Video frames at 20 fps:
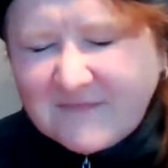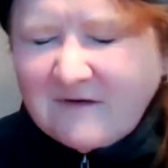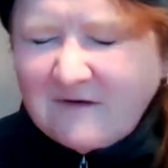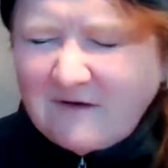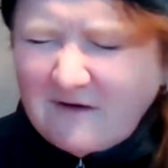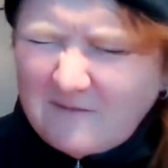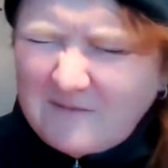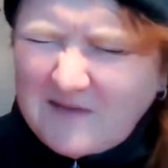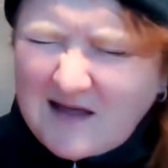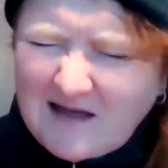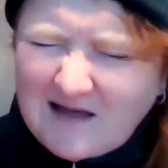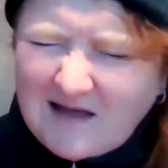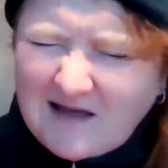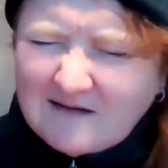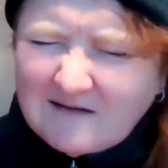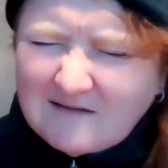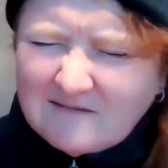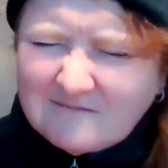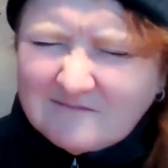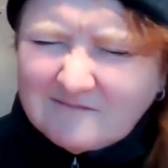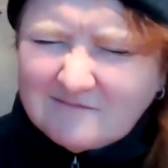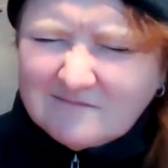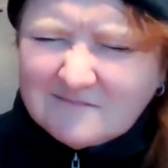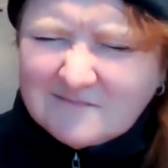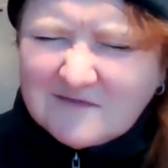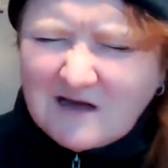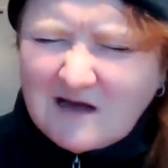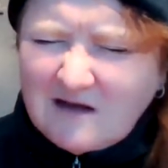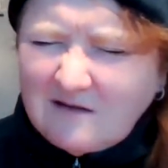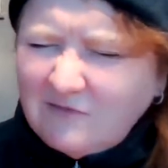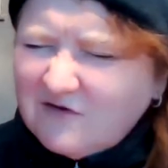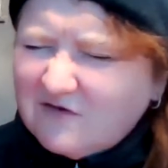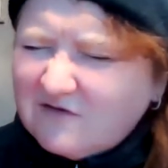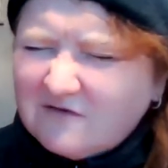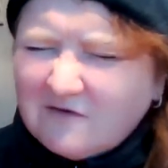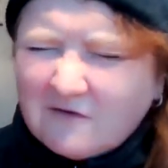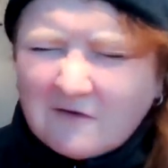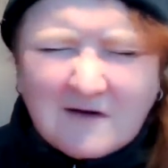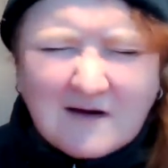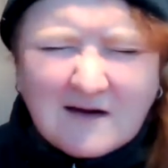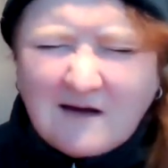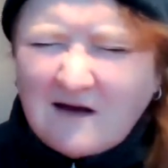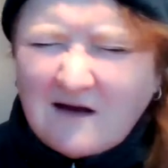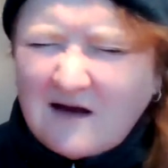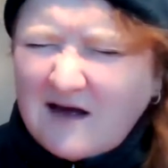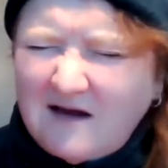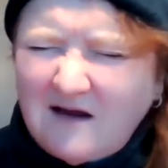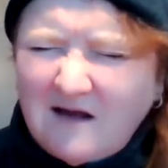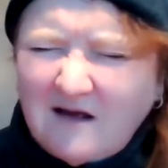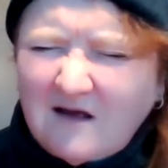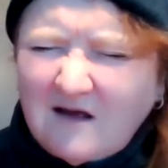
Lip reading: oh man, I'm sorry, God.